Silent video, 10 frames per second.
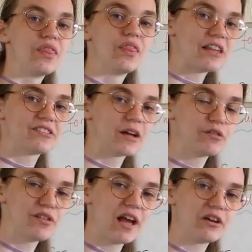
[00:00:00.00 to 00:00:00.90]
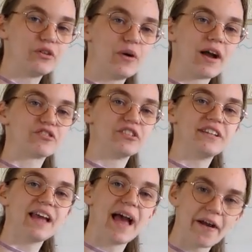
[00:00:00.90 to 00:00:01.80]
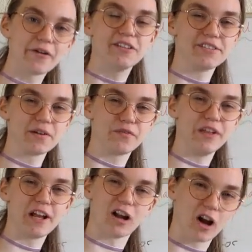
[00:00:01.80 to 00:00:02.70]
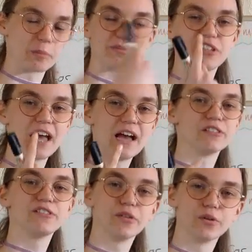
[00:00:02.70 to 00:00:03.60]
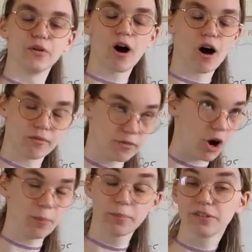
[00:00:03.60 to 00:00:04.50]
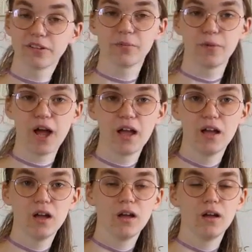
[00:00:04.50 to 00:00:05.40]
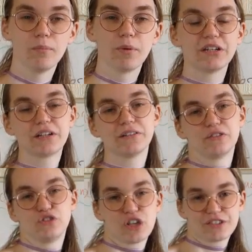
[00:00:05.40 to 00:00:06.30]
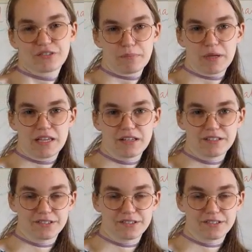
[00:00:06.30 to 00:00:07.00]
That sounds like you actually carry something upstairs or up somewhere, but it can just mean